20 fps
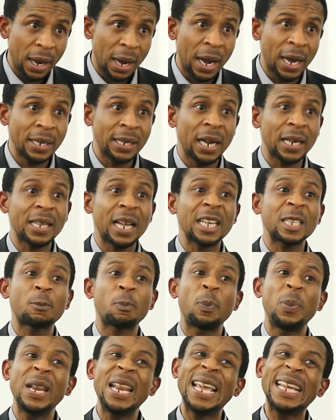and that has
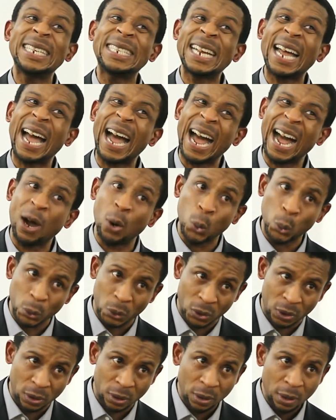played
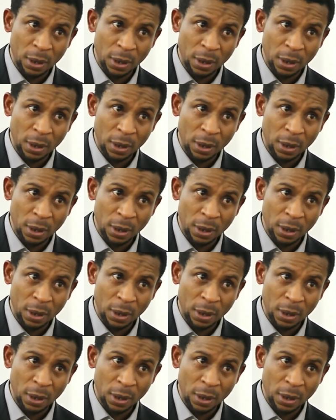out